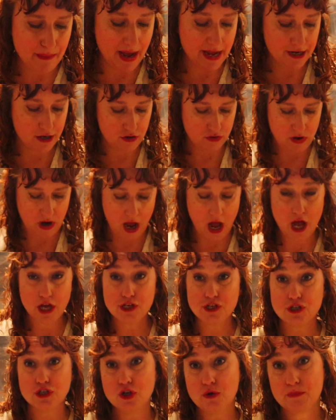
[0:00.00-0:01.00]
my
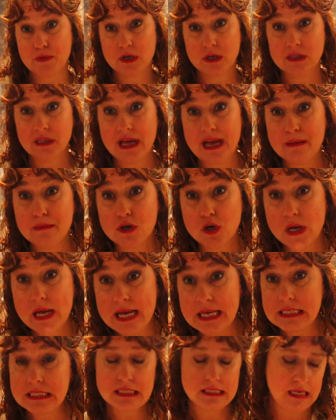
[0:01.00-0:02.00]
garage. Super
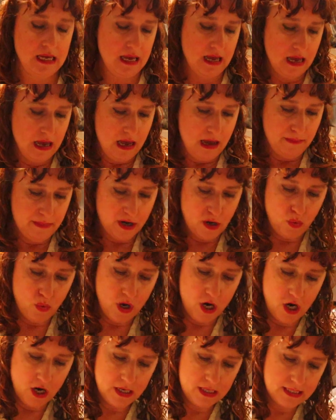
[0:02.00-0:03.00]
glamorous, but it
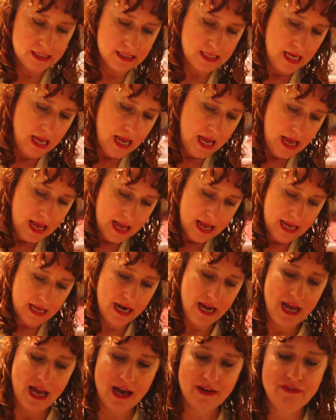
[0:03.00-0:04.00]
works.
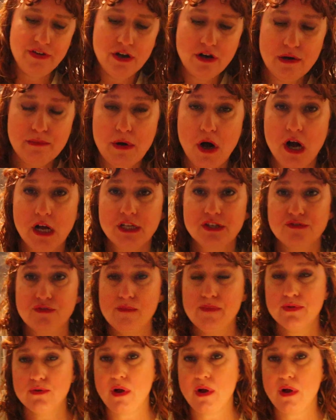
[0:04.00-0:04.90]
And I have here a box from